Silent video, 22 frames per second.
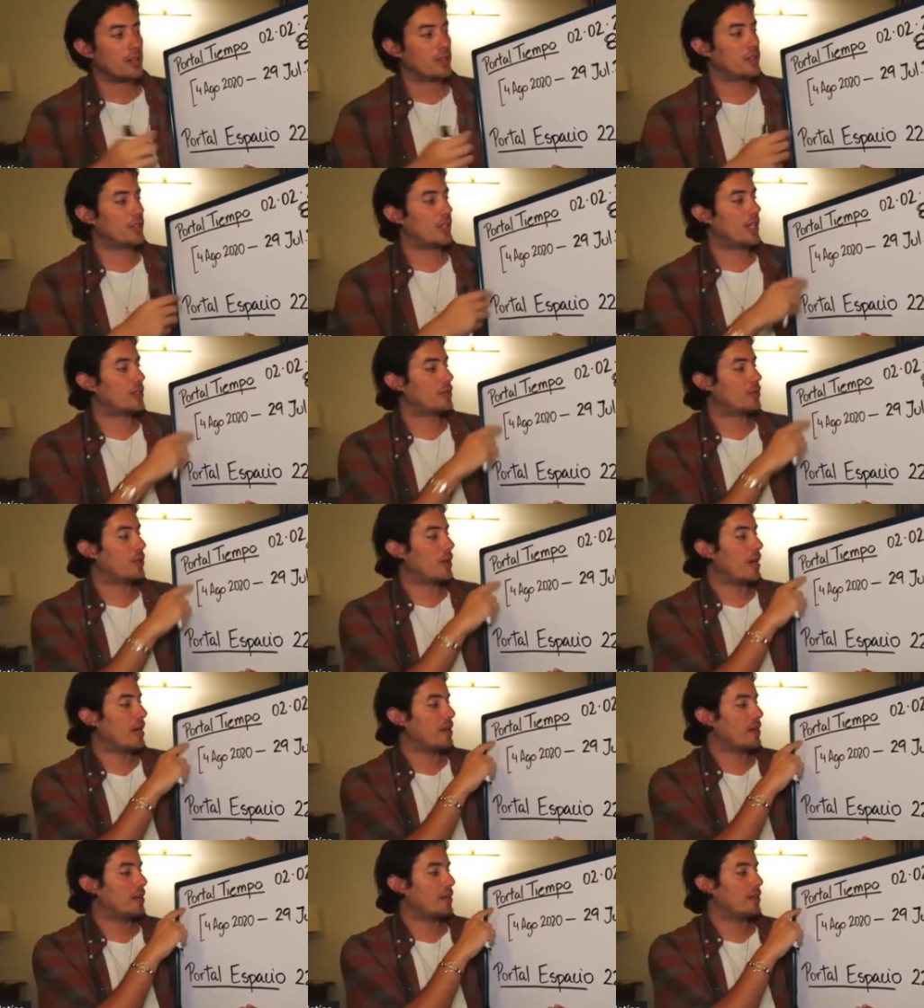So that's
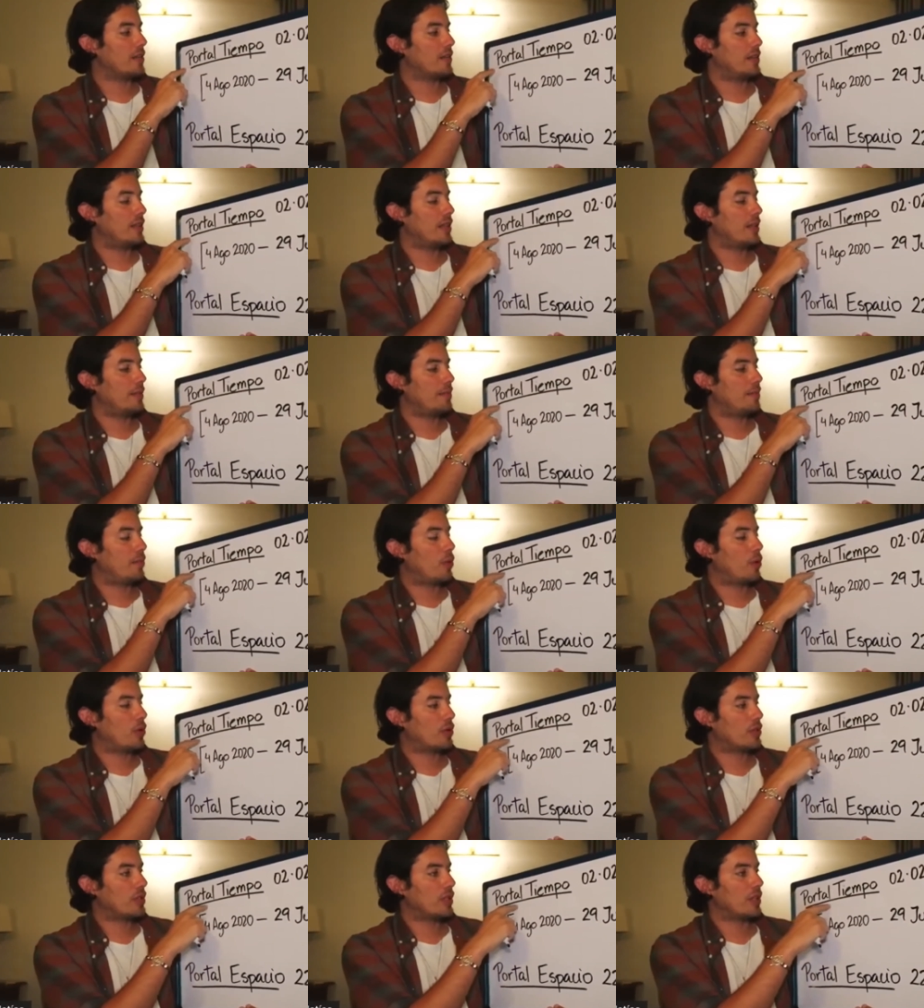why the
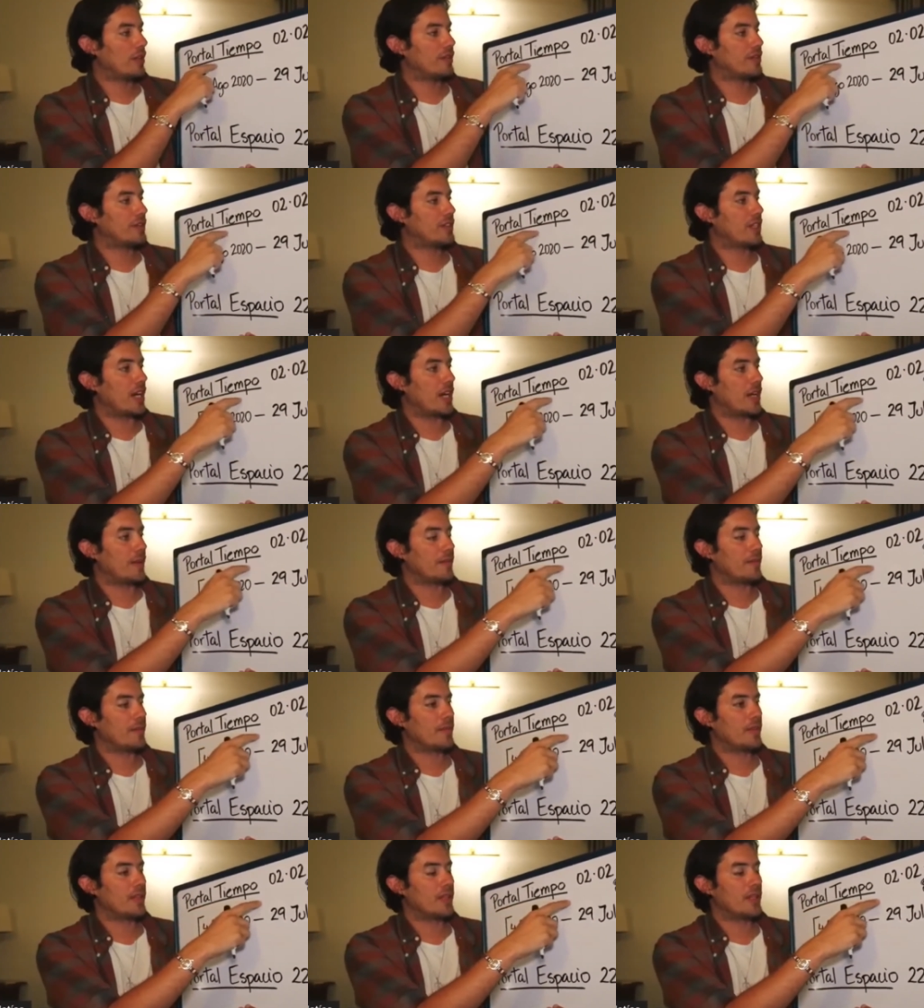portal of
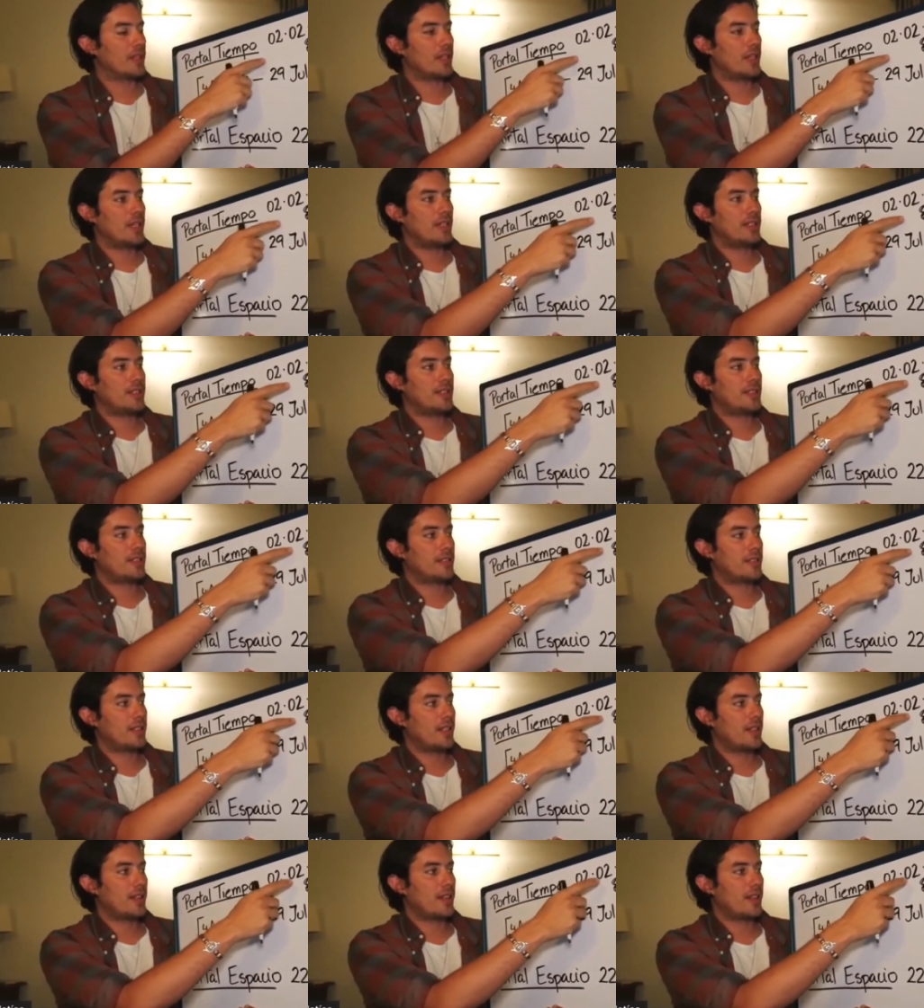time is